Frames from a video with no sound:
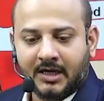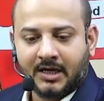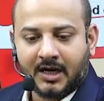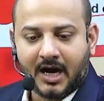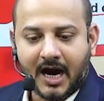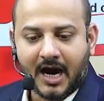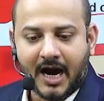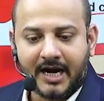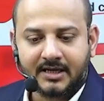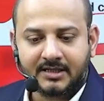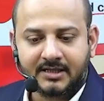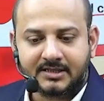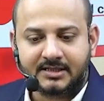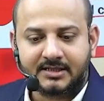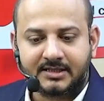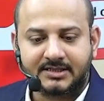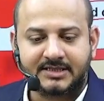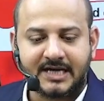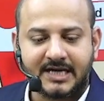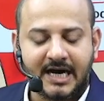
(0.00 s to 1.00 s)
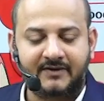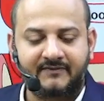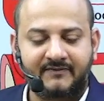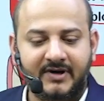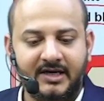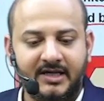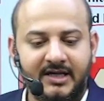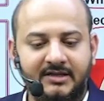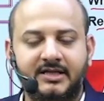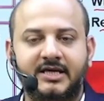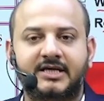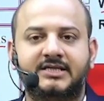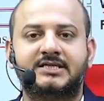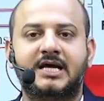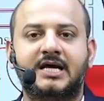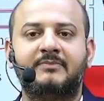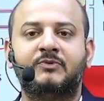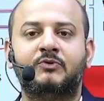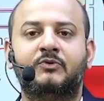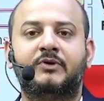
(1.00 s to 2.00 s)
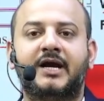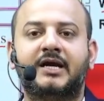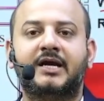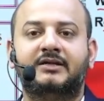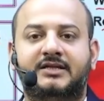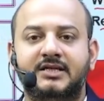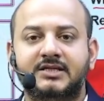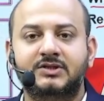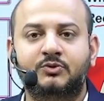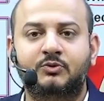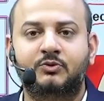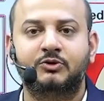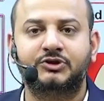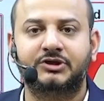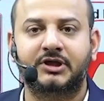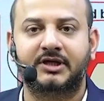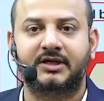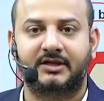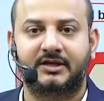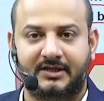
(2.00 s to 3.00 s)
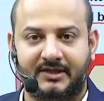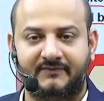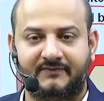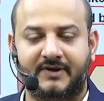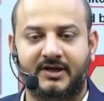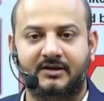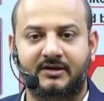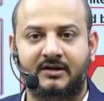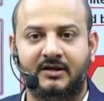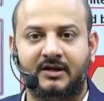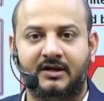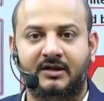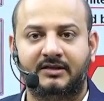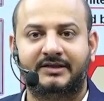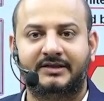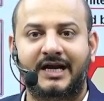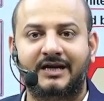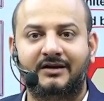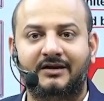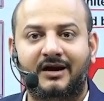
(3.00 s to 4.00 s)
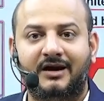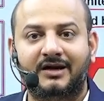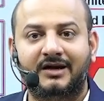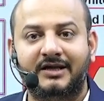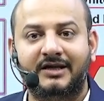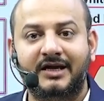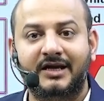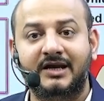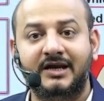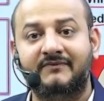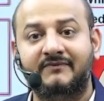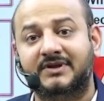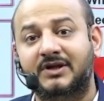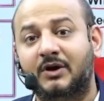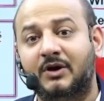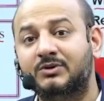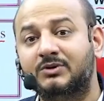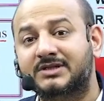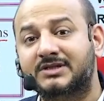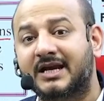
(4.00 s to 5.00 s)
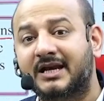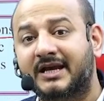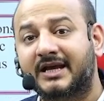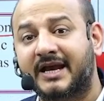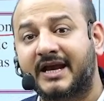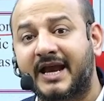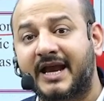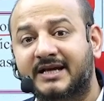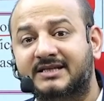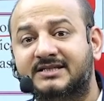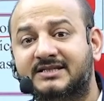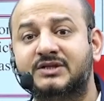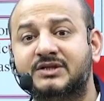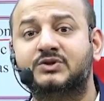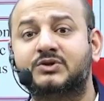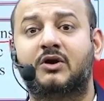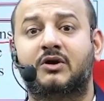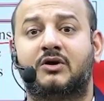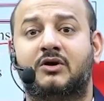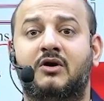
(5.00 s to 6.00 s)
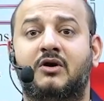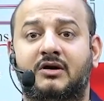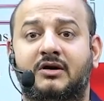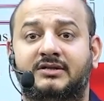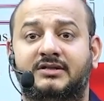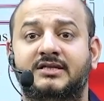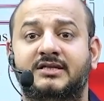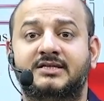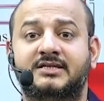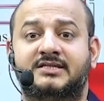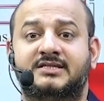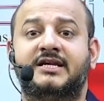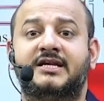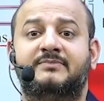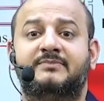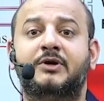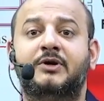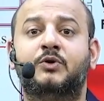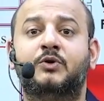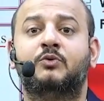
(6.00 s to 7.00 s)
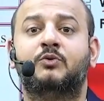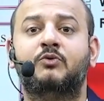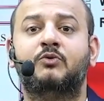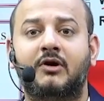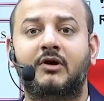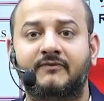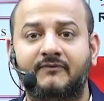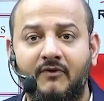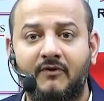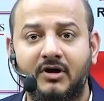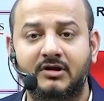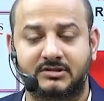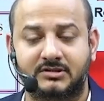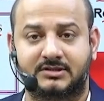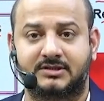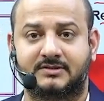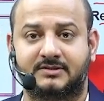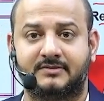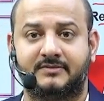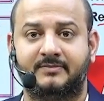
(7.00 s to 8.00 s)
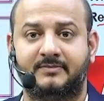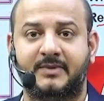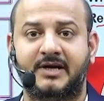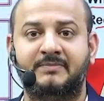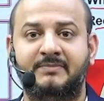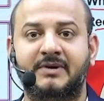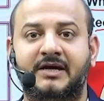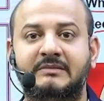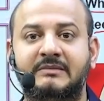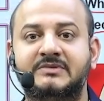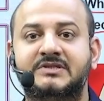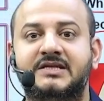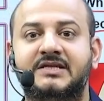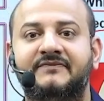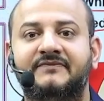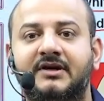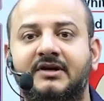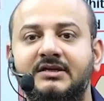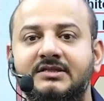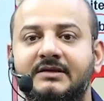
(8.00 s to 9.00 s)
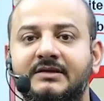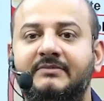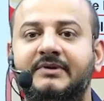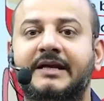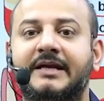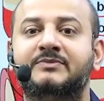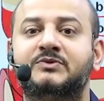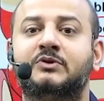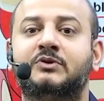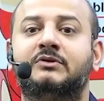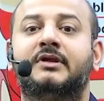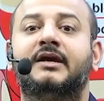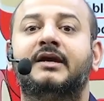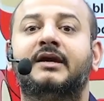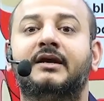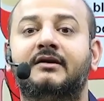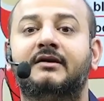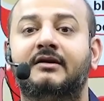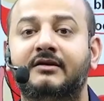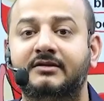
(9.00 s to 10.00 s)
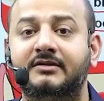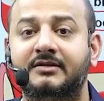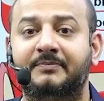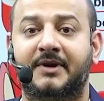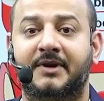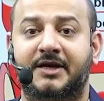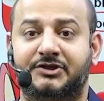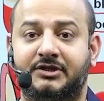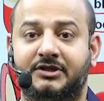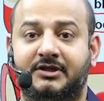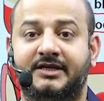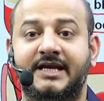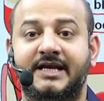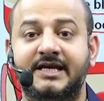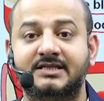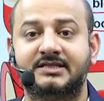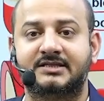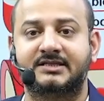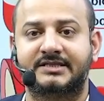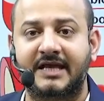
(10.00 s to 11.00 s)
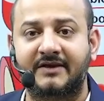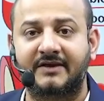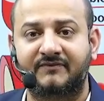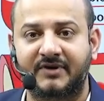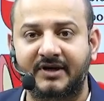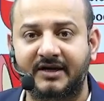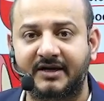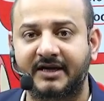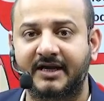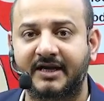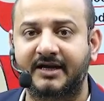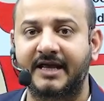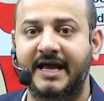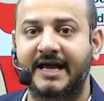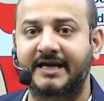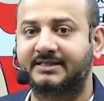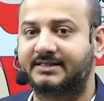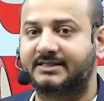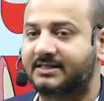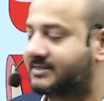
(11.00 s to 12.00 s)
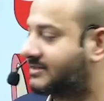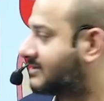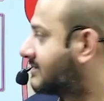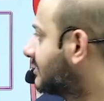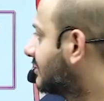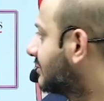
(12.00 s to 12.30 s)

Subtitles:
I understand when in the exam you get this question even, that a DNA without cell can exist or not. This is a statement, true or false. It becomes difficult sometimes to think it under the pressure. Yes, cell-free DNA exists.